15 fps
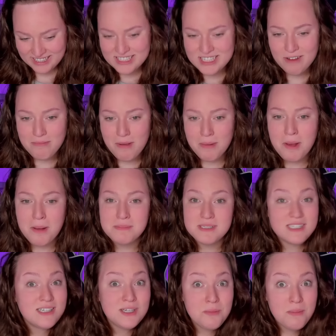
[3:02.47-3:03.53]
Let's see if my mom
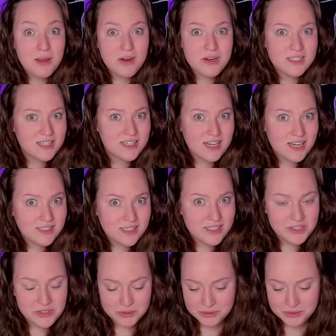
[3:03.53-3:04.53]
still marries an 18 year